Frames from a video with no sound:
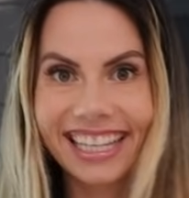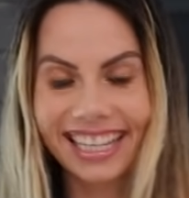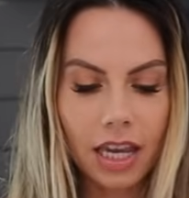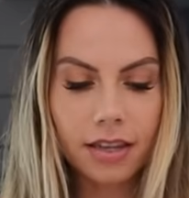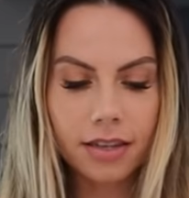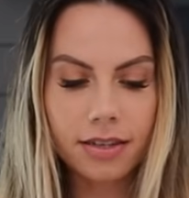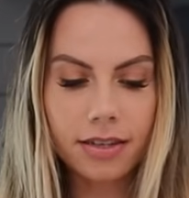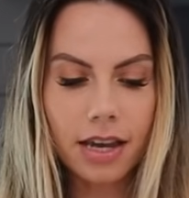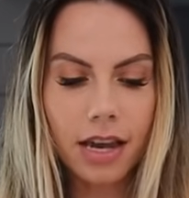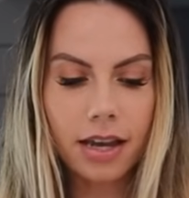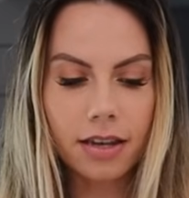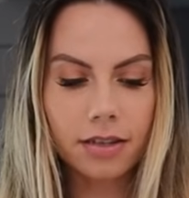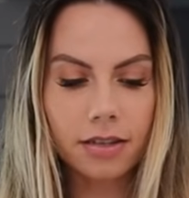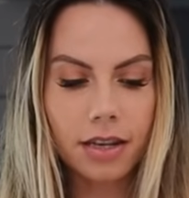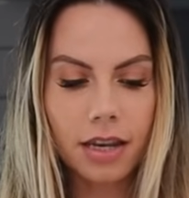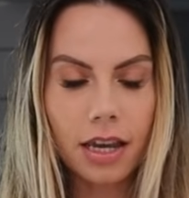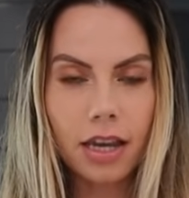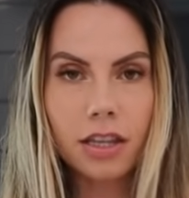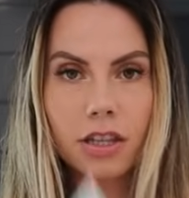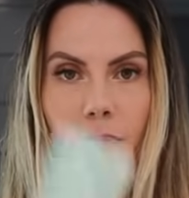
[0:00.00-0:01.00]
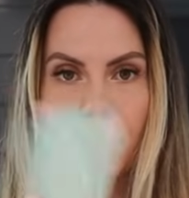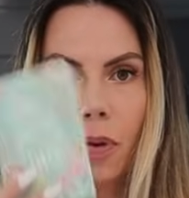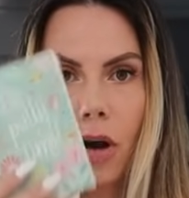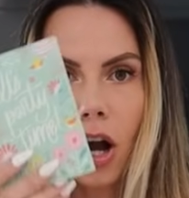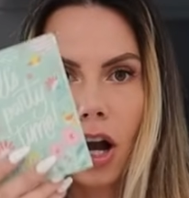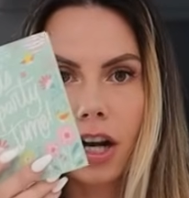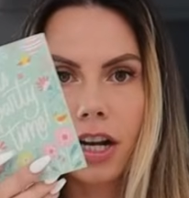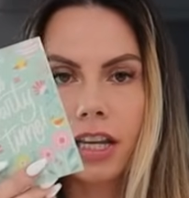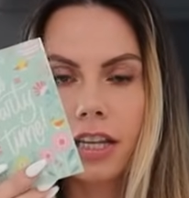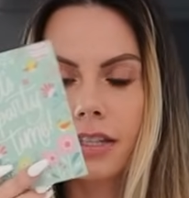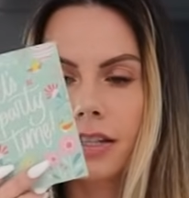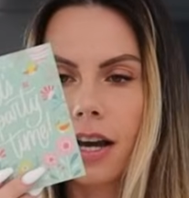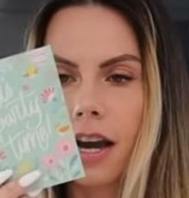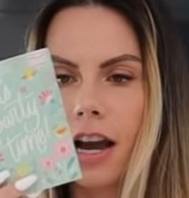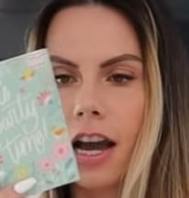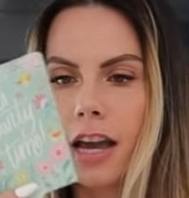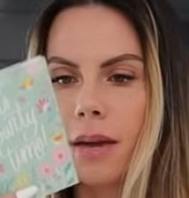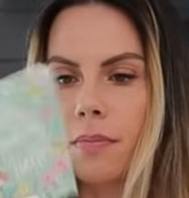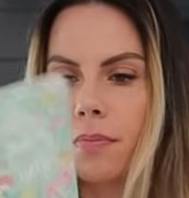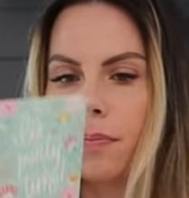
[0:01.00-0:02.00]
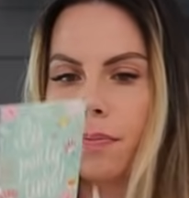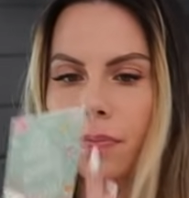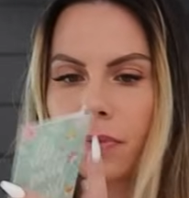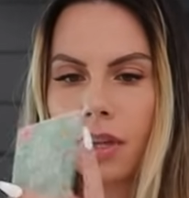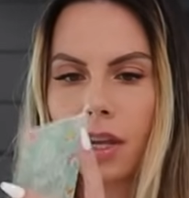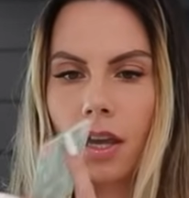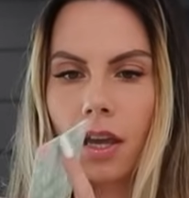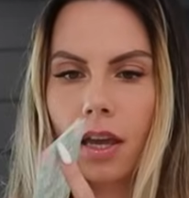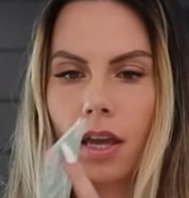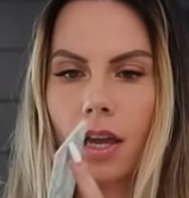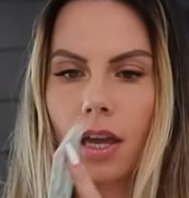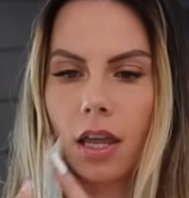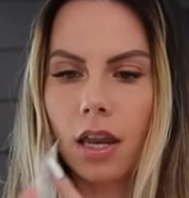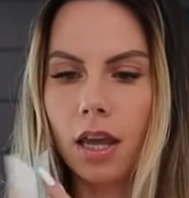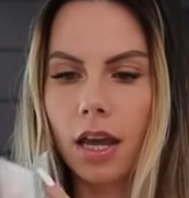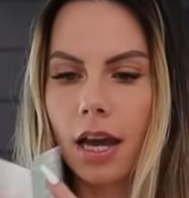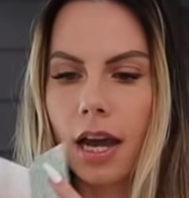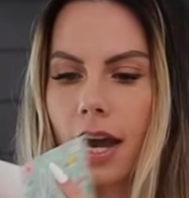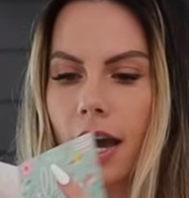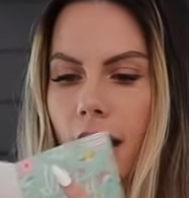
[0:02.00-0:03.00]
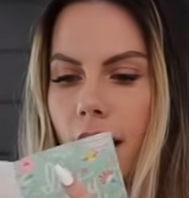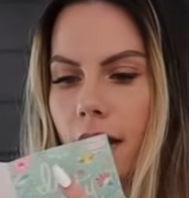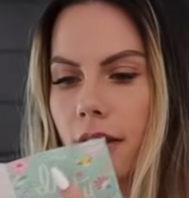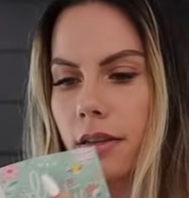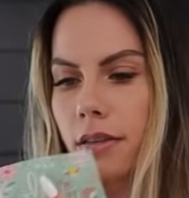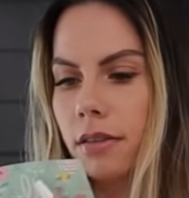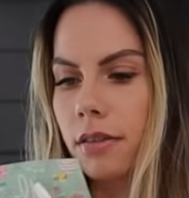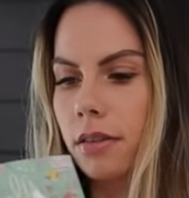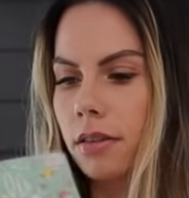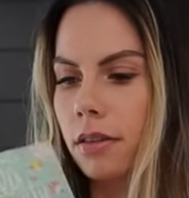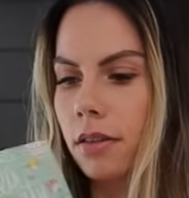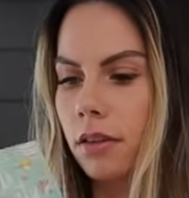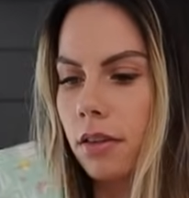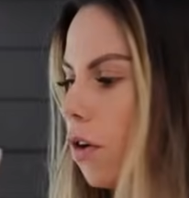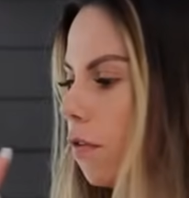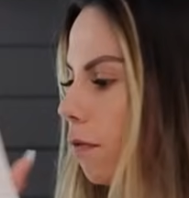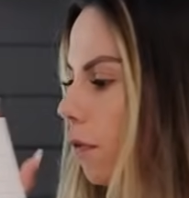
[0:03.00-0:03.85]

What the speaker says: It says it's party time and it has a